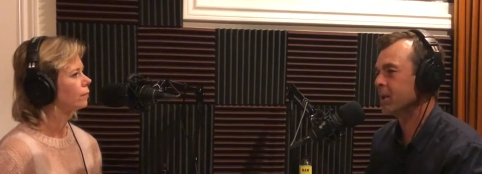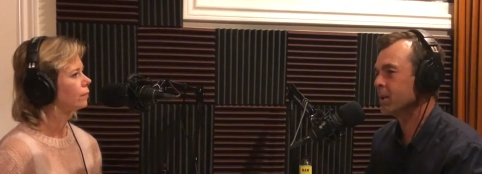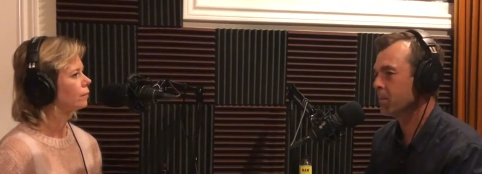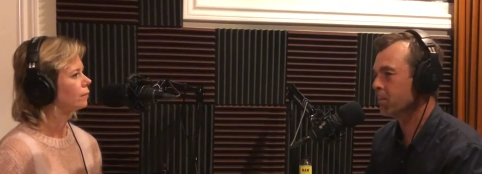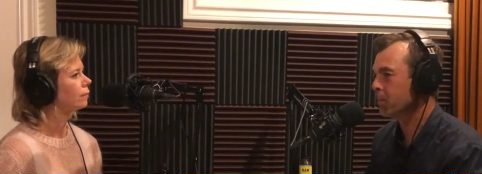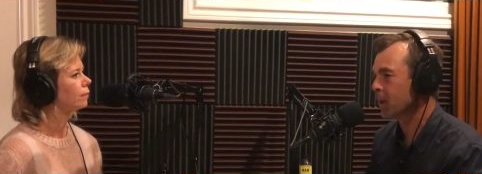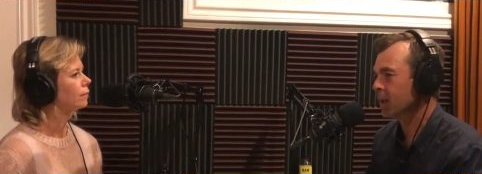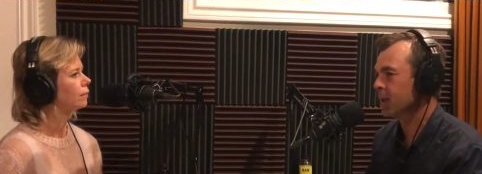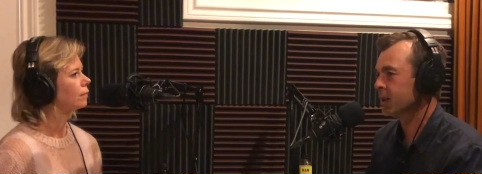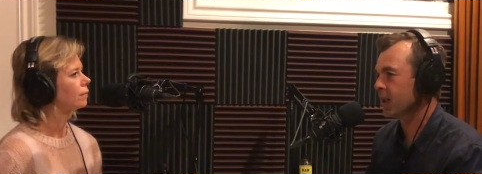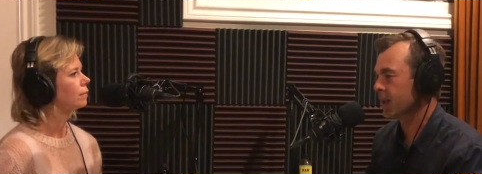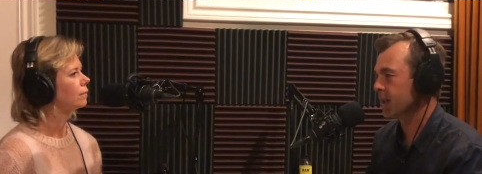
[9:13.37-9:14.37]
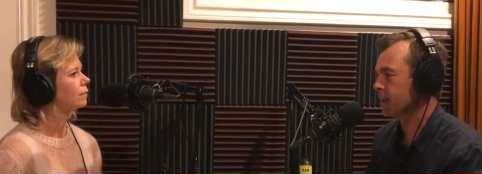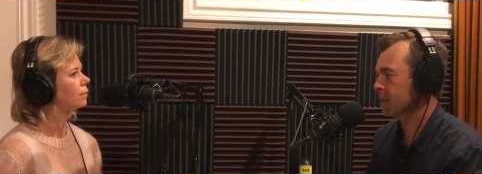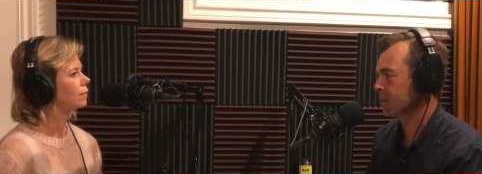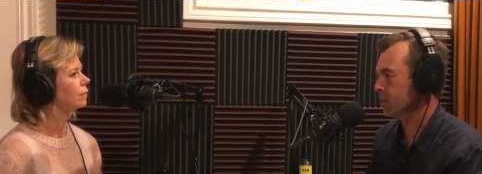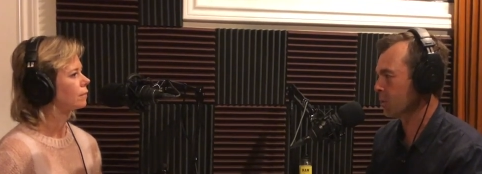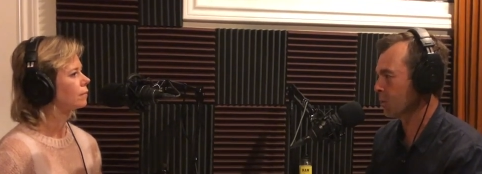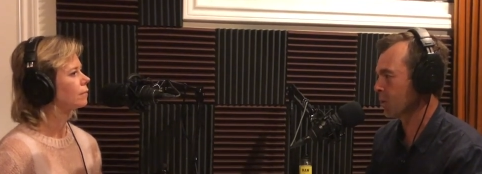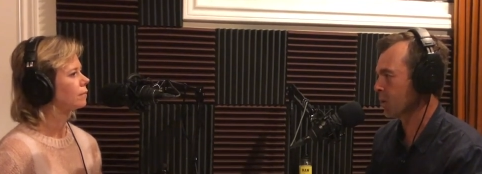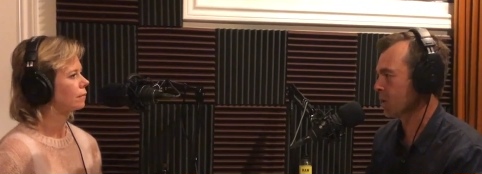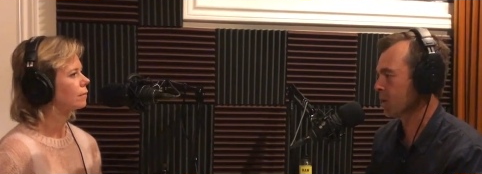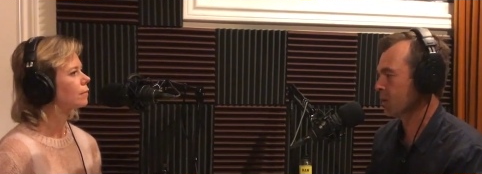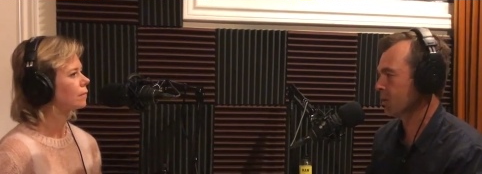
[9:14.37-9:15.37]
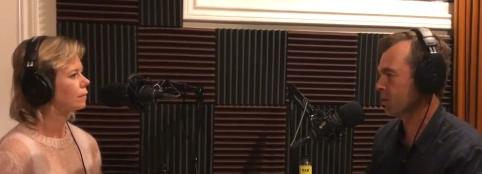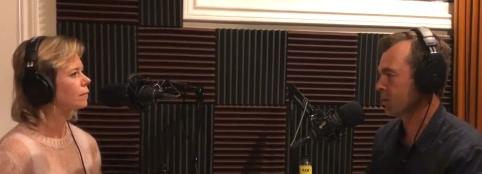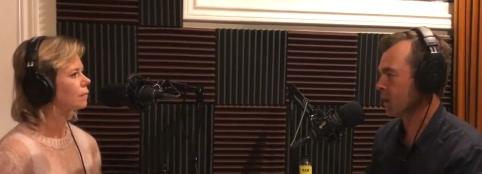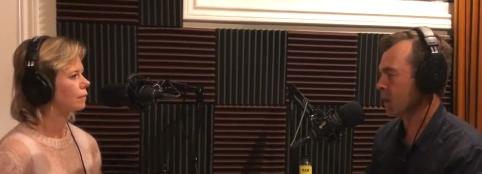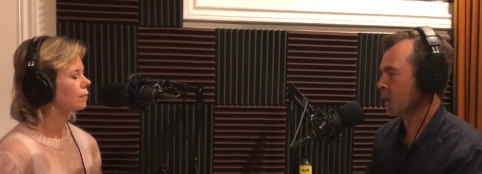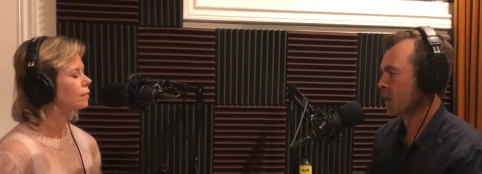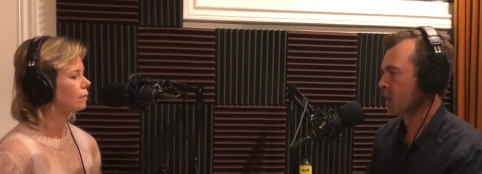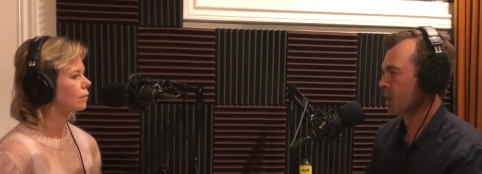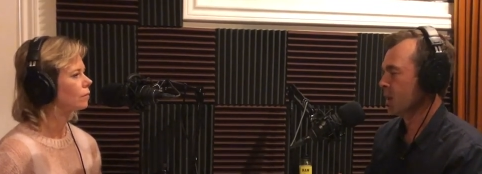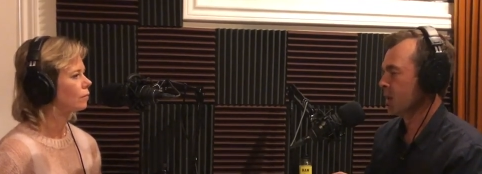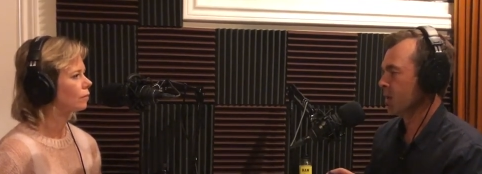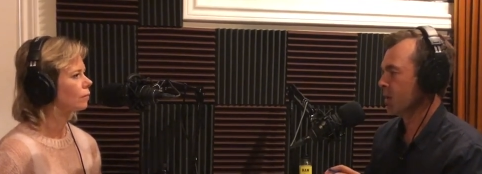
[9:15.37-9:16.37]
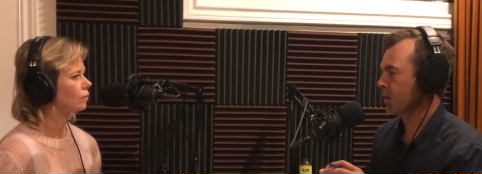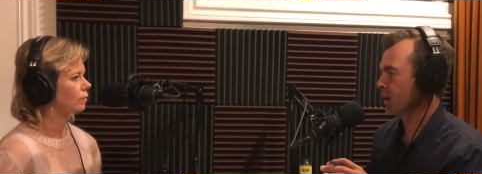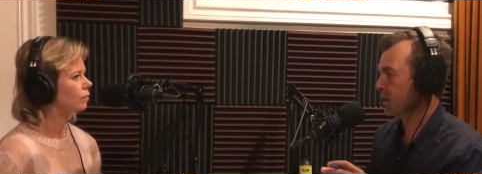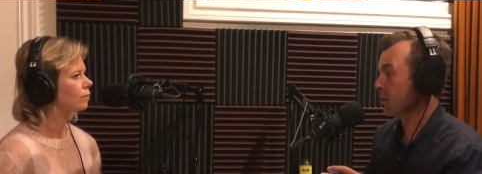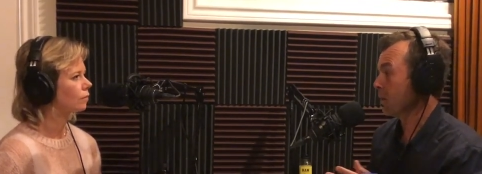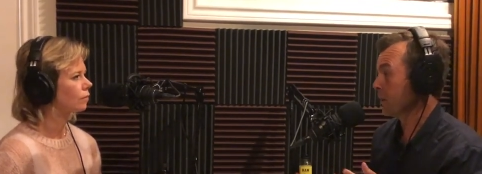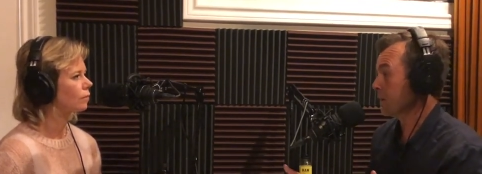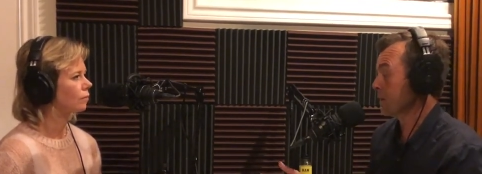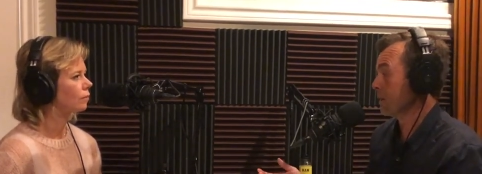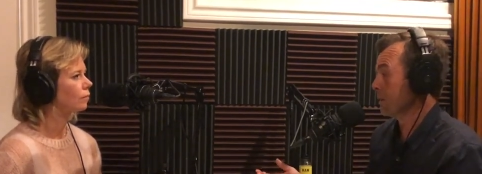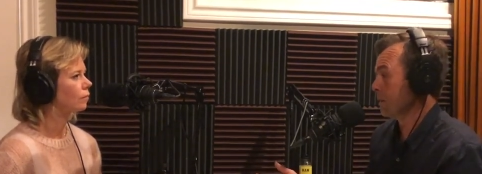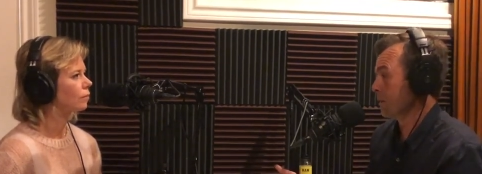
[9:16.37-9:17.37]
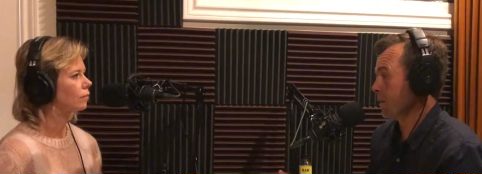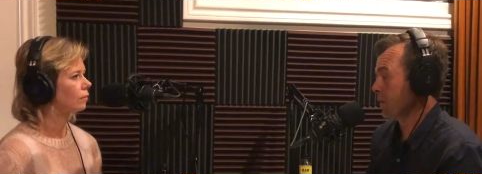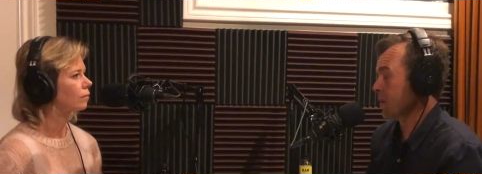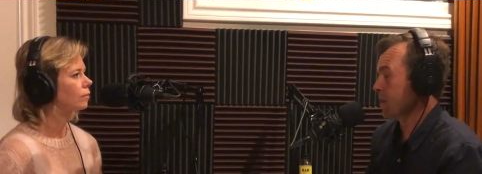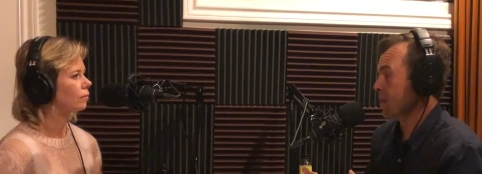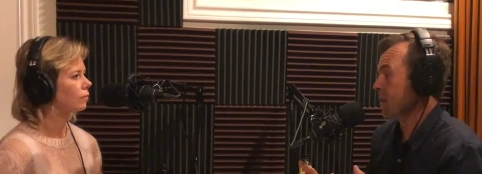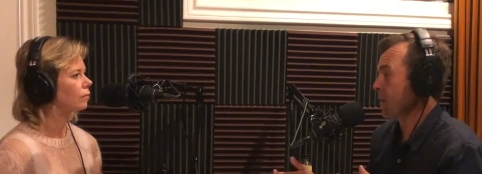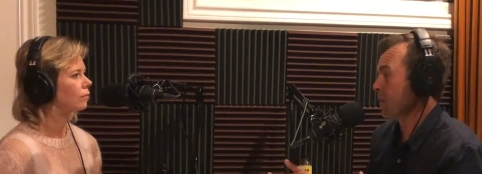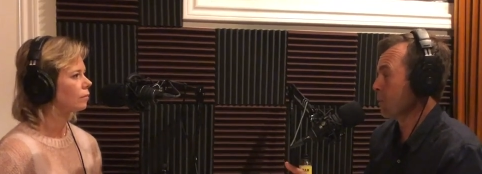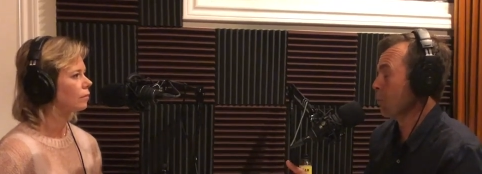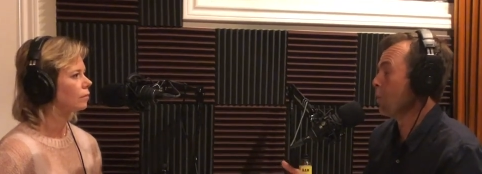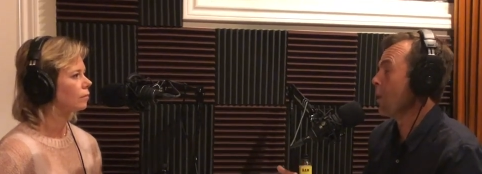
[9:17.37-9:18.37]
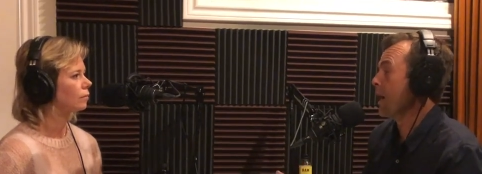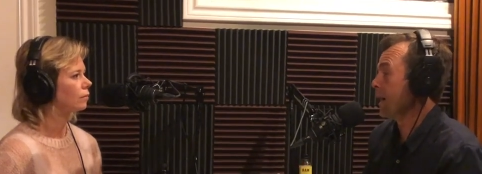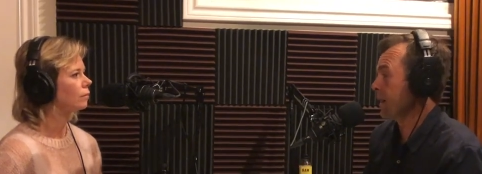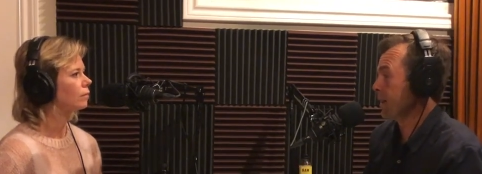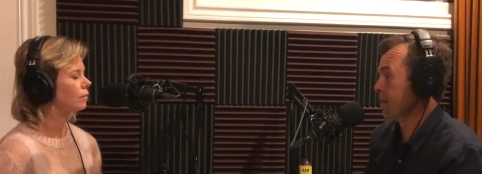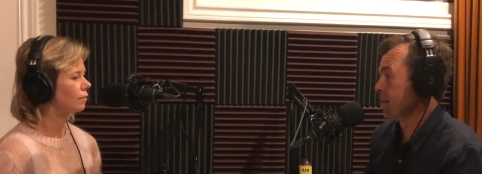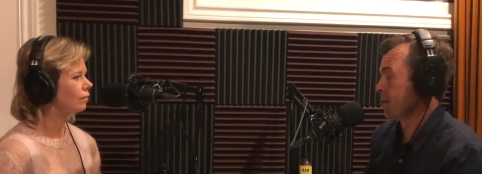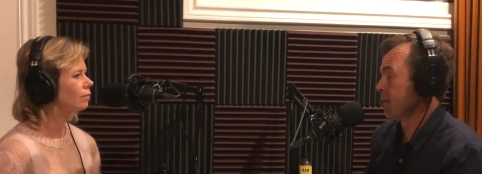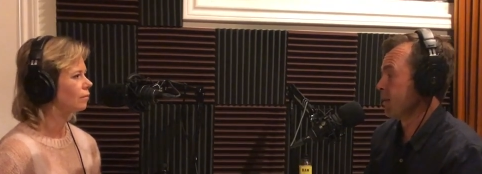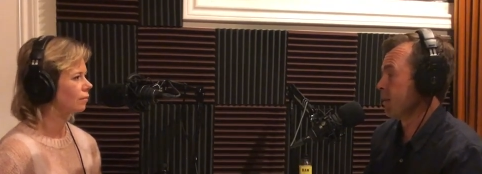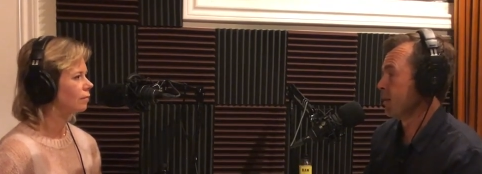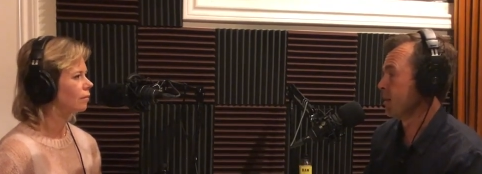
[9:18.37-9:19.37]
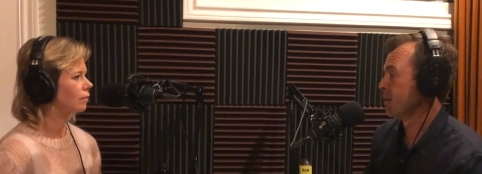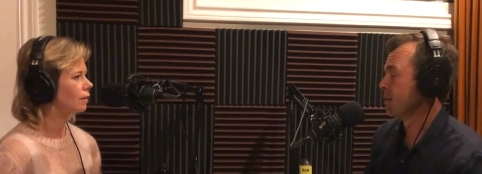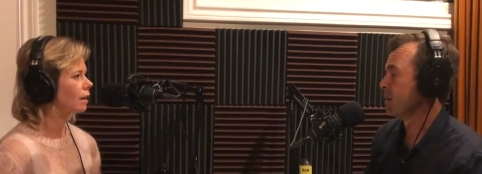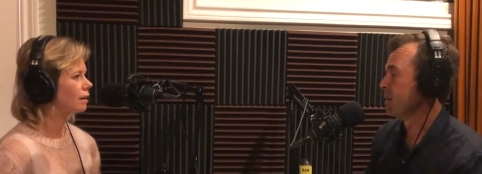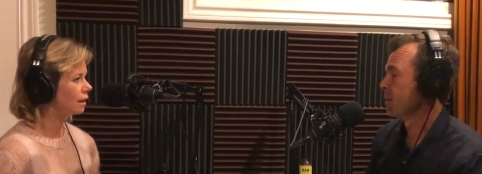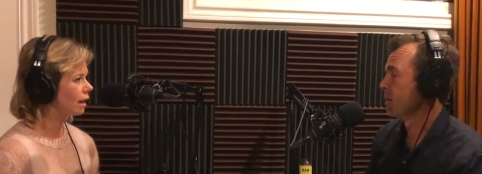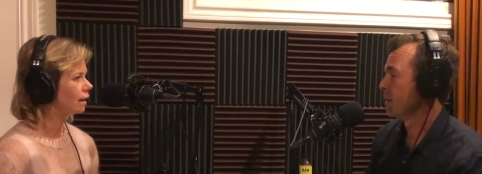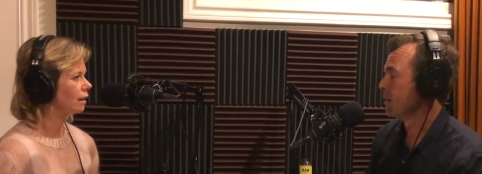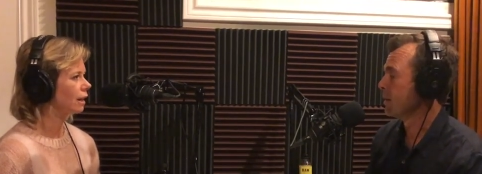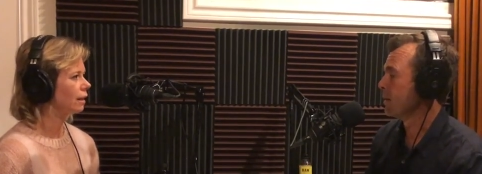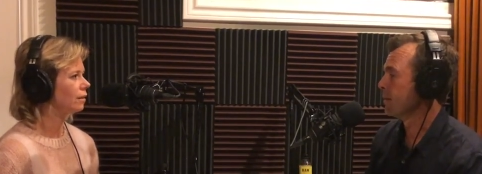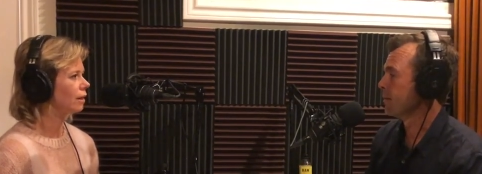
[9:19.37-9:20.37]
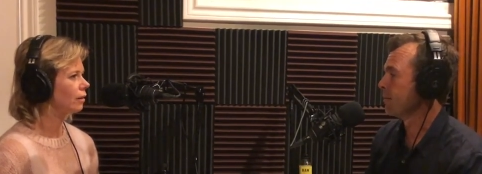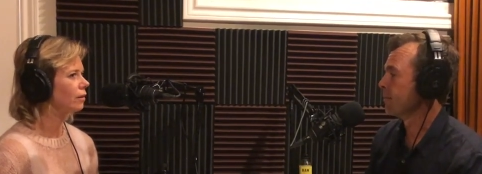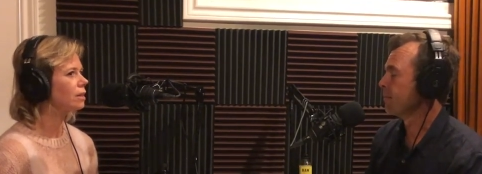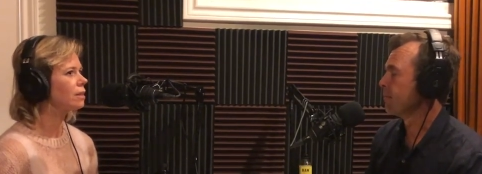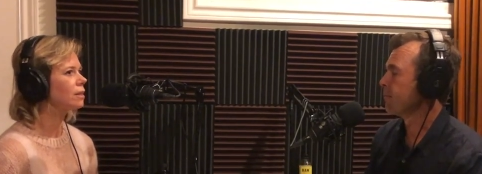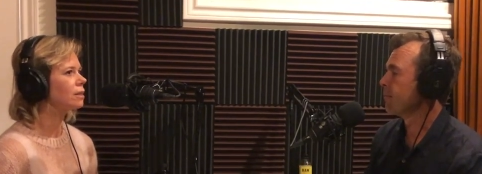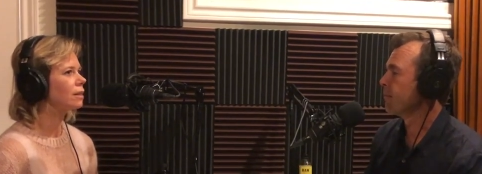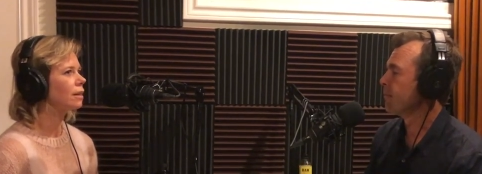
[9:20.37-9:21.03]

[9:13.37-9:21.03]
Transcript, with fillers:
Speaker 1: debilitating disorder that there is a there is another way.
Speaker 2: Mm, exactly. There is